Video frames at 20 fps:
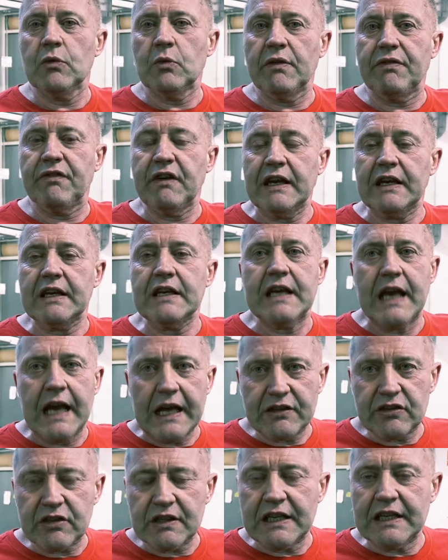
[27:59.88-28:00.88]
we think,
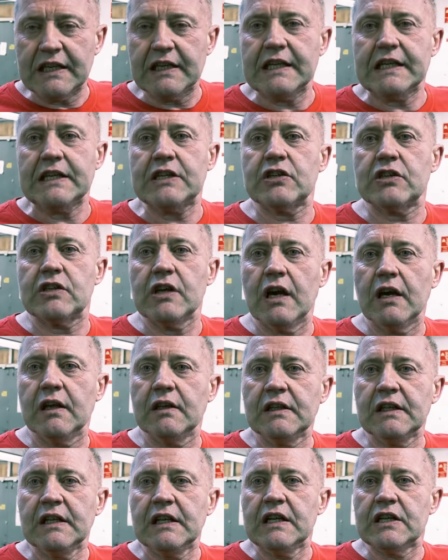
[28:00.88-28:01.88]
yes, he needs to
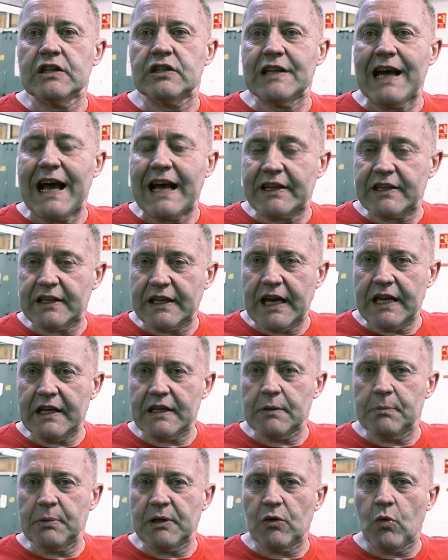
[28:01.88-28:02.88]
start to
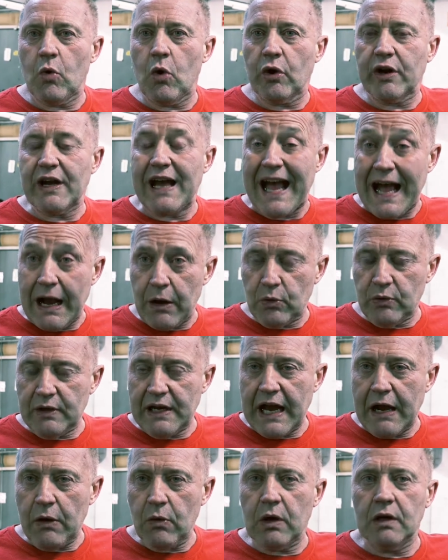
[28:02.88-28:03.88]
get a bit of water out
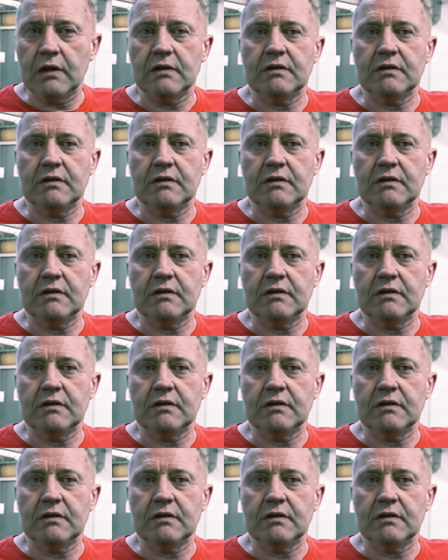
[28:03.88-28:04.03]
now,